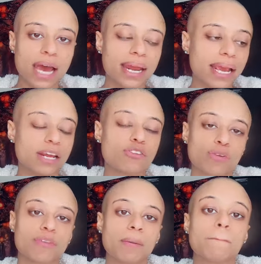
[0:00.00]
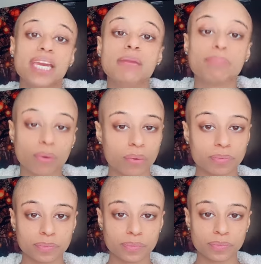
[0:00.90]
They're not in it for the
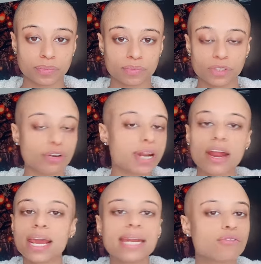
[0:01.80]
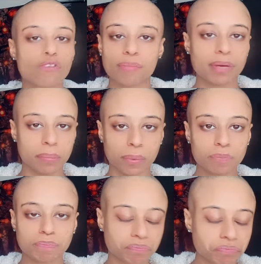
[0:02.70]
people. They're not in it for the
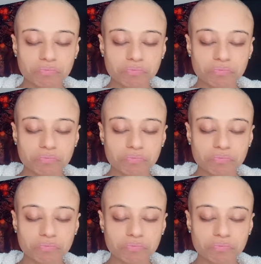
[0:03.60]
people.